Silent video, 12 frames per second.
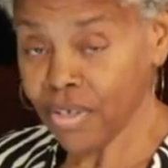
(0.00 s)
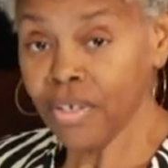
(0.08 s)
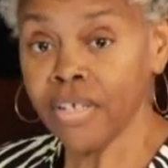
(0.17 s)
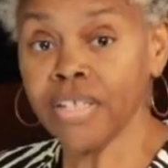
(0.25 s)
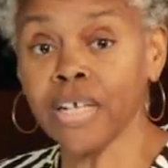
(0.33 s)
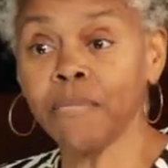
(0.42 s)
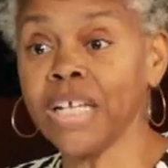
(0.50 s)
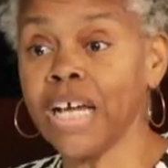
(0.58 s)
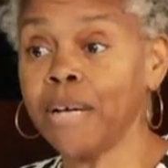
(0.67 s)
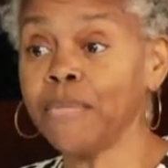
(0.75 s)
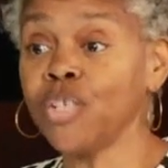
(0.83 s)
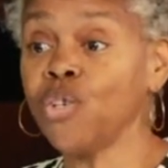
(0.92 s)

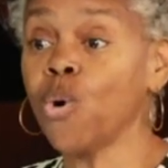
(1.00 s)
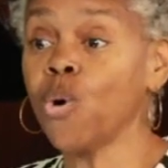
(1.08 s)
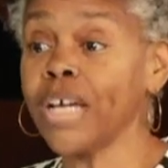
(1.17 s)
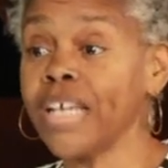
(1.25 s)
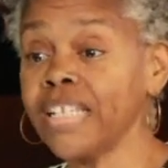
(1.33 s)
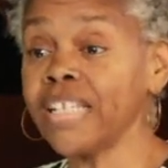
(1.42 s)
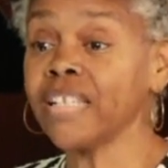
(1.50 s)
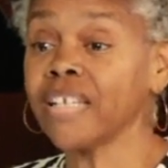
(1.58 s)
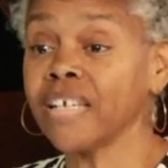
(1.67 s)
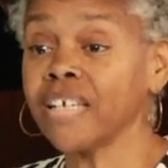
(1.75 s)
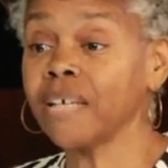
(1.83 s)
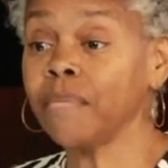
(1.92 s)
Sometimes noise
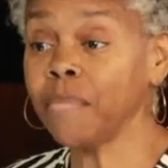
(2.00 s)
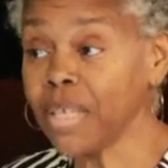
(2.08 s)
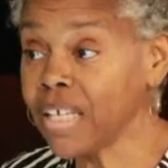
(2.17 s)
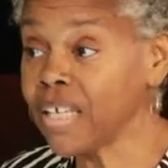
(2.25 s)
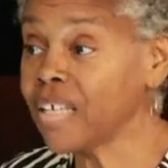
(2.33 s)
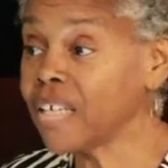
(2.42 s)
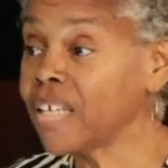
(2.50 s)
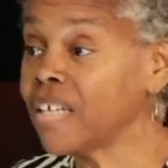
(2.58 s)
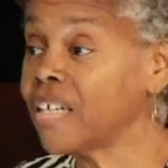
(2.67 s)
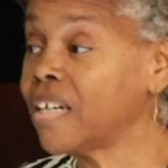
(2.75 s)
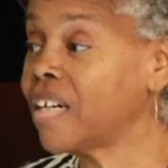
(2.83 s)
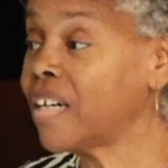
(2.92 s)
can be
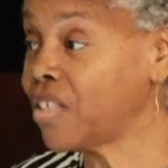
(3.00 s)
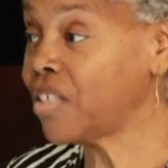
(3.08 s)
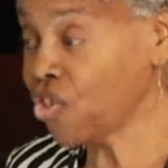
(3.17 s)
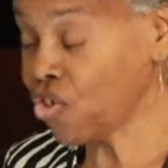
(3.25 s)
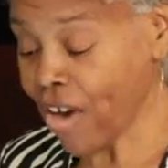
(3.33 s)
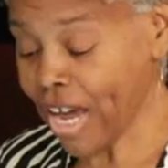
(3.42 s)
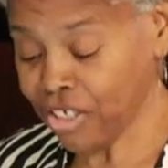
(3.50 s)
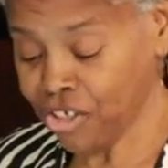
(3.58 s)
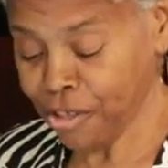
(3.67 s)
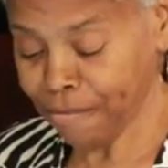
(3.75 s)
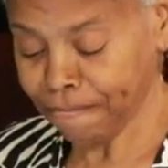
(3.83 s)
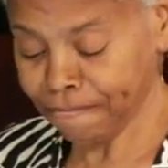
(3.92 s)
a
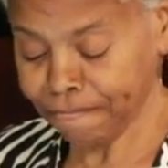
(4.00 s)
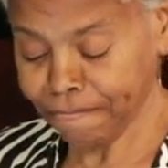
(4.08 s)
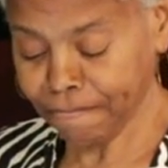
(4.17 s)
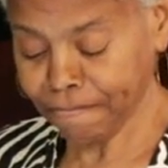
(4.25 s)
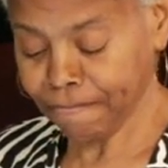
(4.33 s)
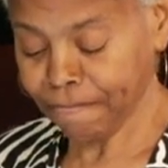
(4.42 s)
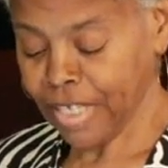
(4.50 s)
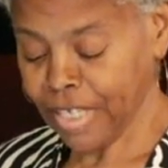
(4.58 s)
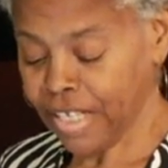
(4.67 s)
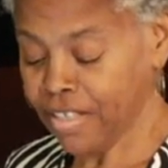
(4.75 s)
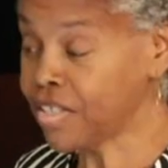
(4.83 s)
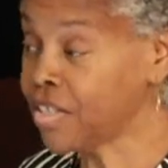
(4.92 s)
distraction.
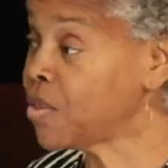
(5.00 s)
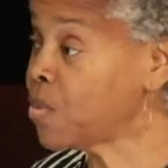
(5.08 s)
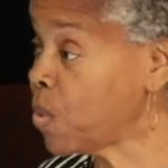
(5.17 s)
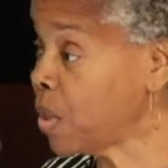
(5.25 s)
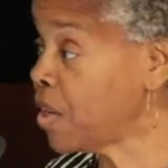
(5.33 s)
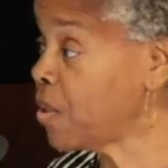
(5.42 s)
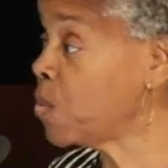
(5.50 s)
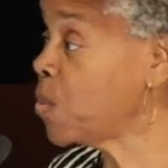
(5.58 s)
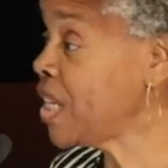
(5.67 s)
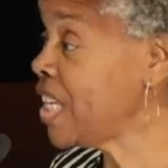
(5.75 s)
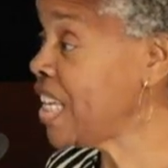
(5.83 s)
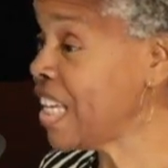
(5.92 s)
This is where
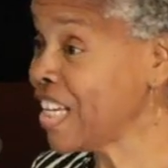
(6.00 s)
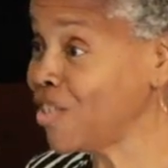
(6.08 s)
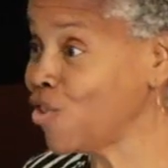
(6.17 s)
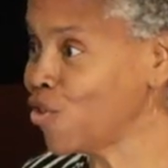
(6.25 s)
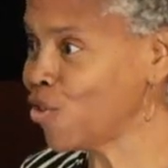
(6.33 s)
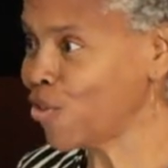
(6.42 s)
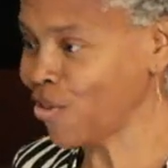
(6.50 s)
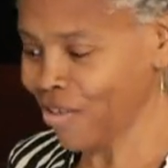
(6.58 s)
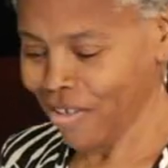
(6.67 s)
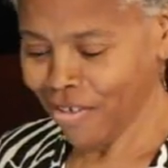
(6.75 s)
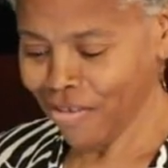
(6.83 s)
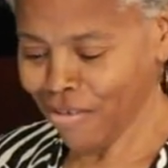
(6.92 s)
we enter
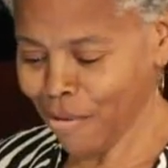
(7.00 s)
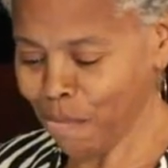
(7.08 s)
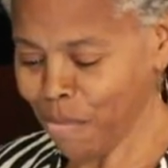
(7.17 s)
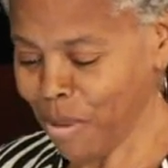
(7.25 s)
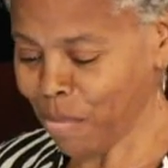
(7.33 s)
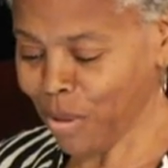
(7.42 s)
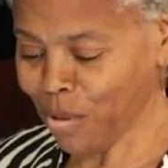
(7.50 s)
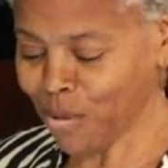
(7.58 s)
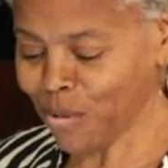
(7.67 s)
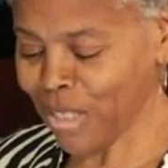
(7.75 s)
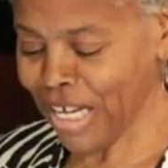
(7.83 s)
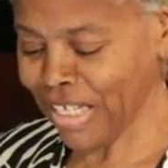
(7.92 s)
the biblical
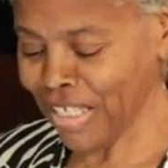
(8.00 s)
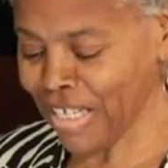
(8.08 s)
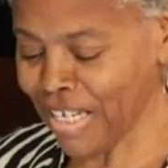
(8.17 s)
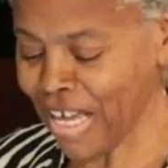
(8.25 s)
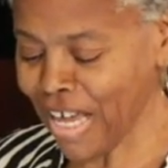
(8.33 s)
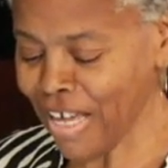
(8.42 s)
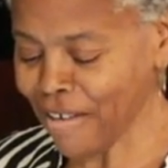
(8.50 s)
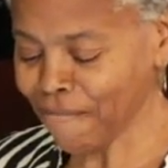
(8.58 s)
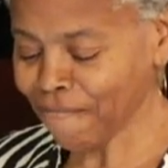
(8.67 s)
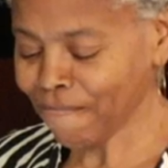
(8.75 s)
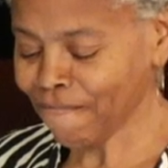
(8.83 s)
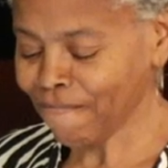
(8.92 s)
text today.
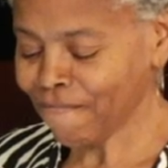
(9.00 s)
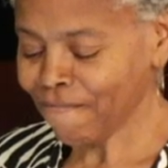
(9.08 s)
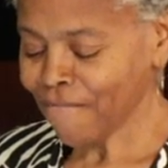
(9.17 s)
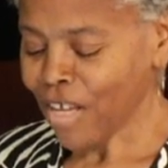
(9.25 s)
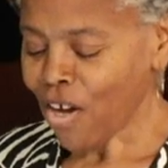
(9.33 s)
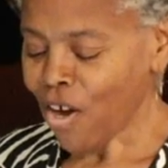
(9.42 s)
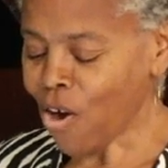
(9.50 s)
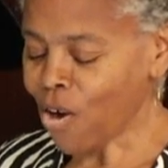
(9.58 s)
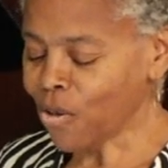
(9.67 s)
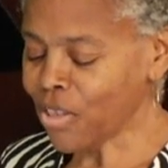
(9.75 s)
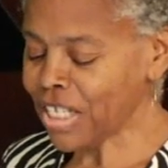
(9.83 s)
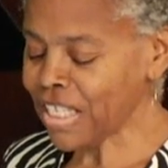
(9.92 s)

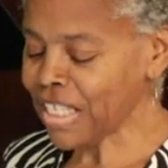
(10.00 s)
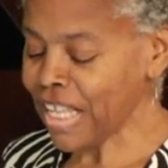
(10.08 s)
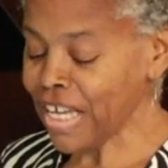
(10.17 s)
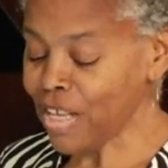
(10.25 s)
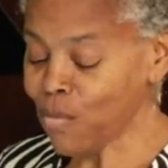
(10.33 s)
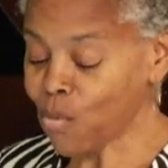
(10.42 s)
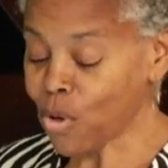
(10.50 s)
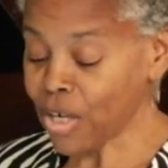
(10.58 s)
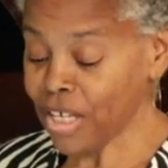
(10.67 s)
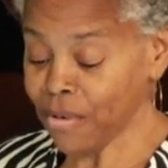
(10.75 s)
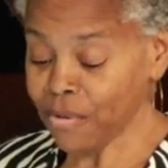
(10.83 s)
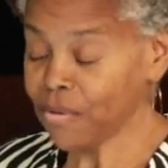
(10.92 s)
All this lady
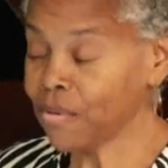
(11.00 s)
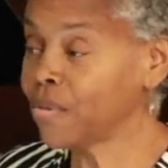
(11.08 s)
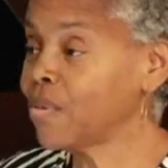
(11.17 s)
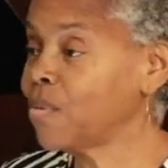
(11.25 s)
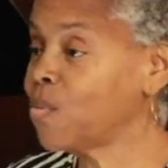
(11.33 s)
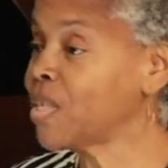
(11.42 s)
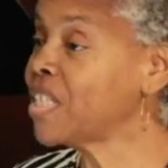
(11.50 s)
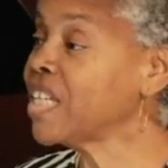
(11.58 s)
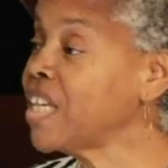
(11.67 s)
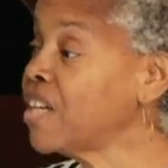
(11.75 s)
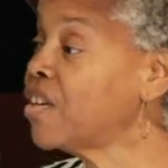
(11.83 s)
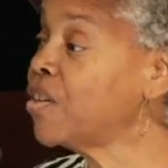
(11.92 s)
wanted was to
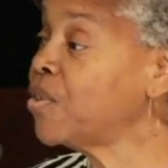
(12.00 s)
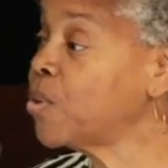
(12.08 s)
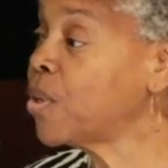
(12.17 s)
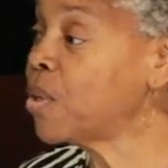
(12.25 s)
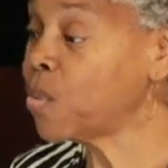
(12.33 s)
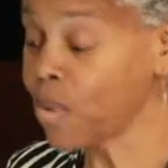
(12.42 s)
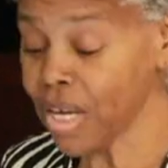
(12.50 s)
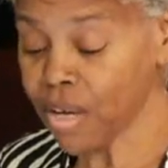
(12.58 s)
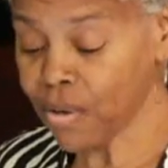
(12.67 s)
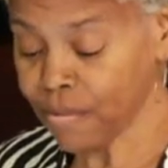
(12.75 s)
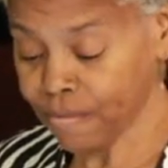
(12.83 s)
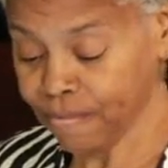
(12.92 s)
get her daughter well.